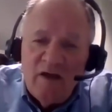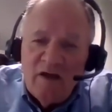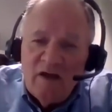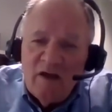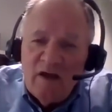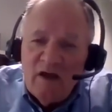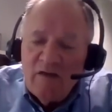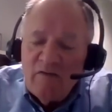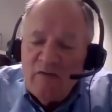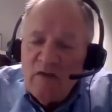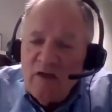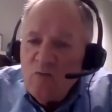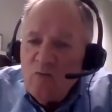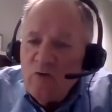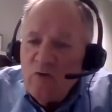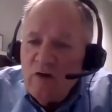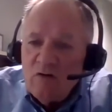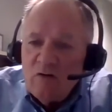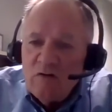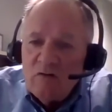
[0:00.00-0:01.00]
And then
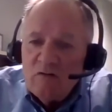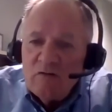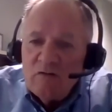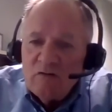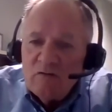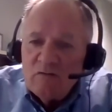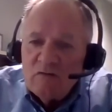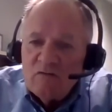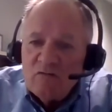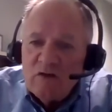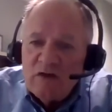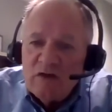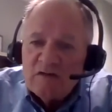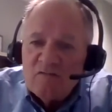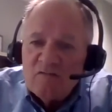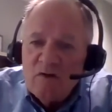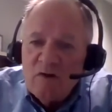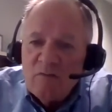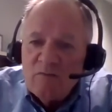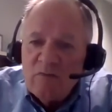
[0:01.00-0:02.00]
we heard
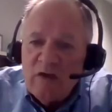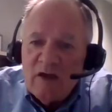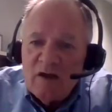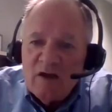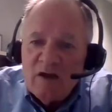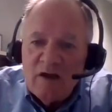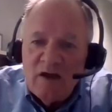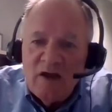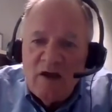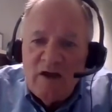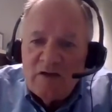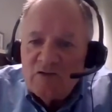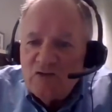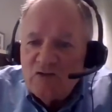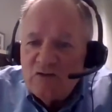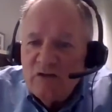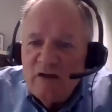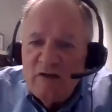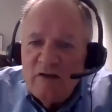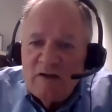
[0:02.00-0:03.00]
things from
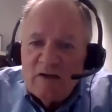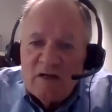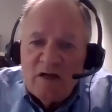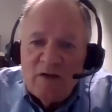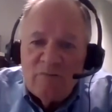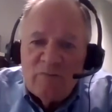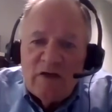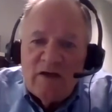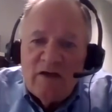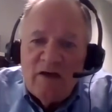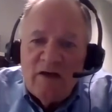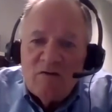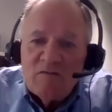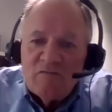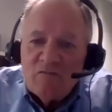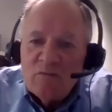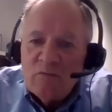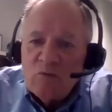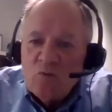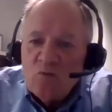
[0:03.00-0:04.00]
NIH coming
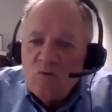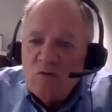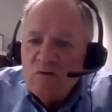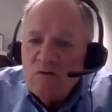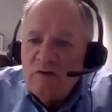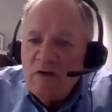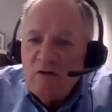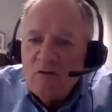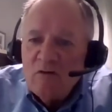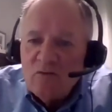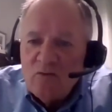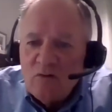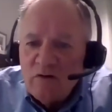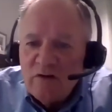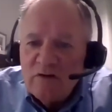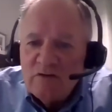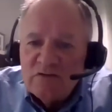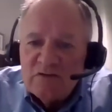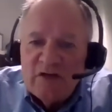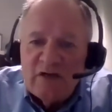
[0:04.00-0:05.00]
out, from the World Health
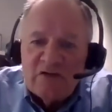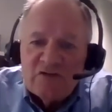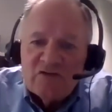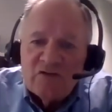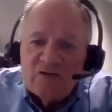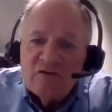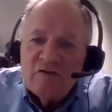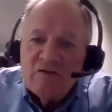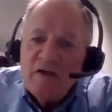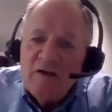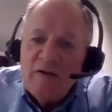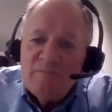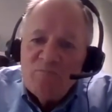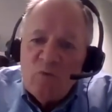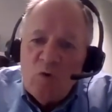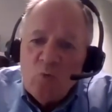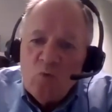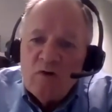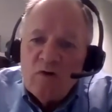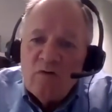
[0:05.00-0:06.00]
Organization,
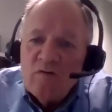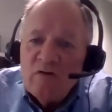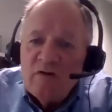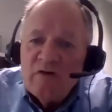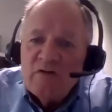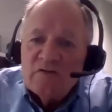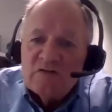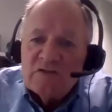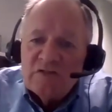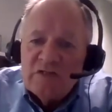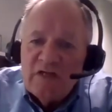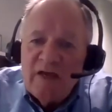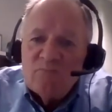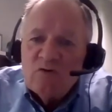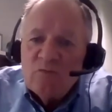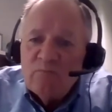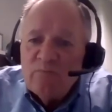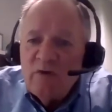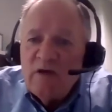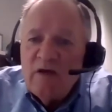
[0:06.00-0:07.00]
where there didn't
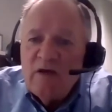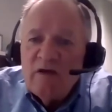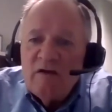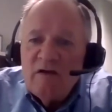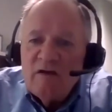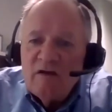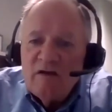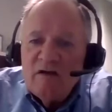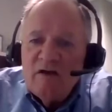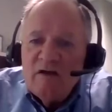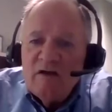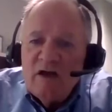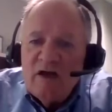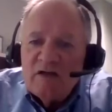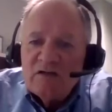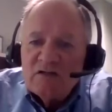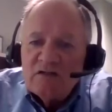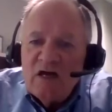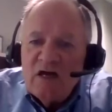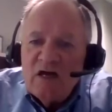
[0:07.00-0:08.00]
seem to be
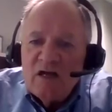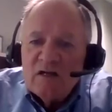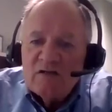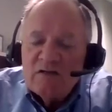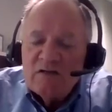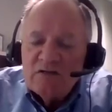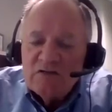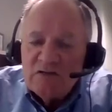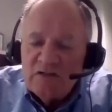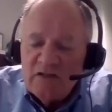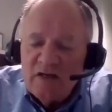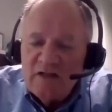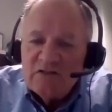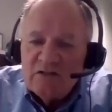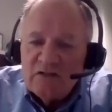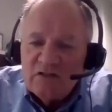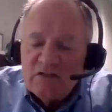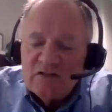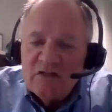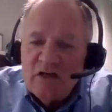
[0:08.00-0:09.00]
a solid
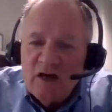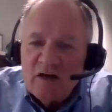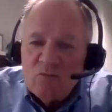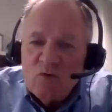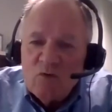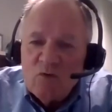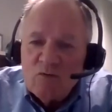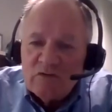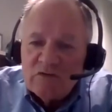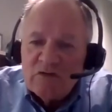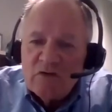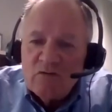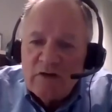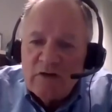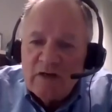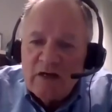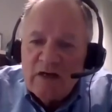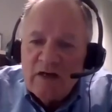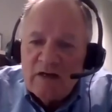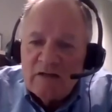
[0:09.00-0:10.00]
consensus on what was
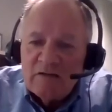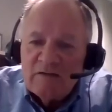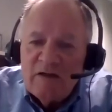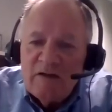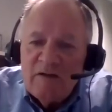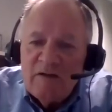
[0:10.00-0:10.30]
going on.